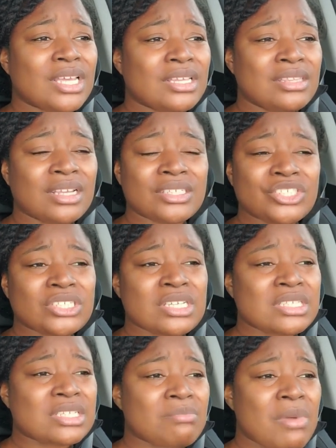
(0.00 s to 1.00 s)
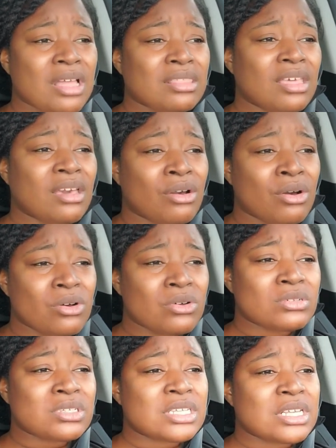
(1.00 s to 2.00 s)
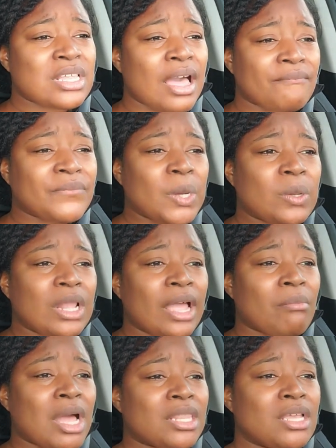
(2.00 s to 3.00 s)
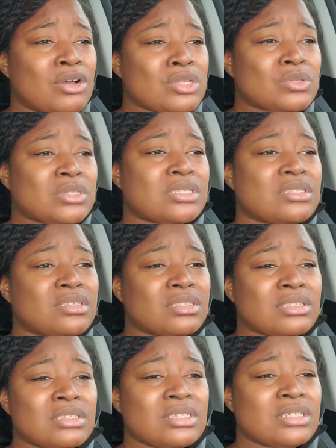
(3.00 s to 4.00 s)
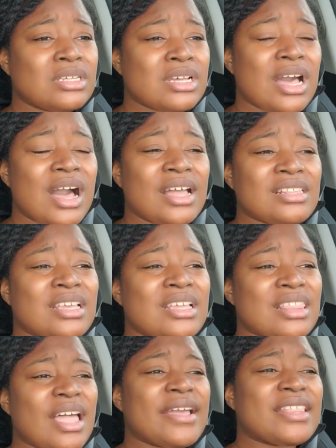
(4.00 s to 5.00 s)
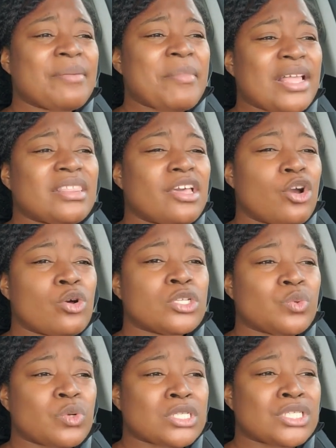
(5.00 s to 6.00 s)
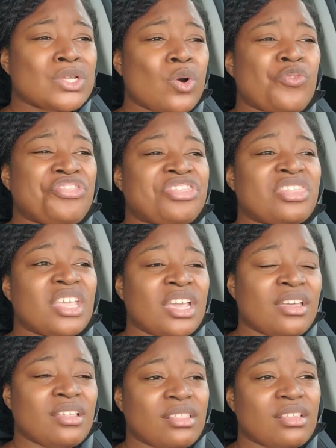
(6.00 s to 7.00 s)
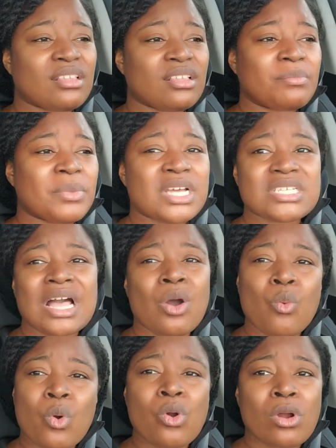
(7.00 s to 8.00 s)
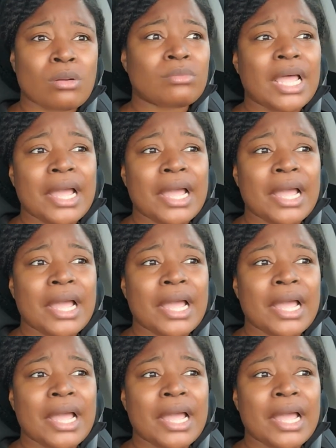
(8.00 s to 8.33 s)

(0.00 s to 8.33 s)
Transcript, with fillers: inventions in my nails felt like my nails was I didn't like that my nails were so thin because I wore them